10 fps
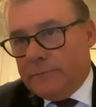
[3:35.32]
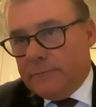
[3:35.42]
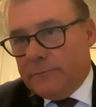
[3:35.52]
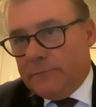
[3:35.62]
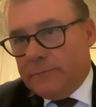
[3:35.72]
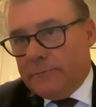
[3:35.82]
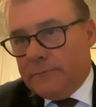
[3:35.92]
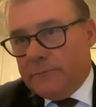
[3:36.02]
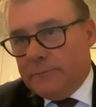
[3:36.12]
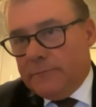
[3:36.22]

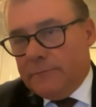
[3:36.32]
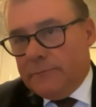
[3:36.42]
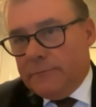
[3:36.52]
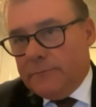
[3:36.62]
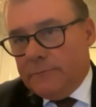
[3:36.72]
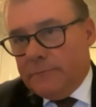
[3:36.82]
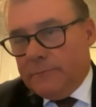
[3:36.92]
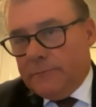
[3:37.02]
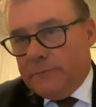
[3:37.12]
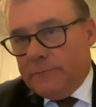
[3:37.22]

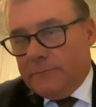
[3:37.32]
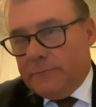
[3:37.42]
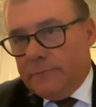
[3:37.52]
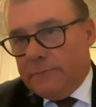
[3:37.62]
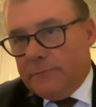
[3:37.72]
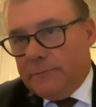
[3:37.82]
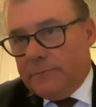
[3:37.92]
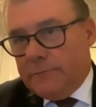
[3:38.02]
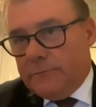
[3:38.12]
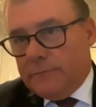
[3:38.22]

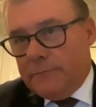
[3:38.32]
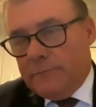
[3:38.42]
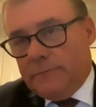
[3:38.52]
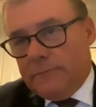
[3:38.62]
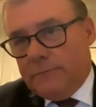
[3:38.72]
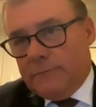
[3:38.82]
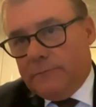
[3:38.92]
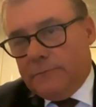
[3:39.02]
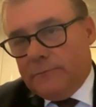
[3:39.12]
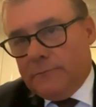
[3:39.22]

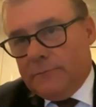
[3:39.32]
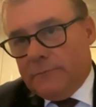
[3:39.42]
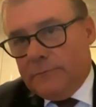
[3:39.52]
This person isn't speaking.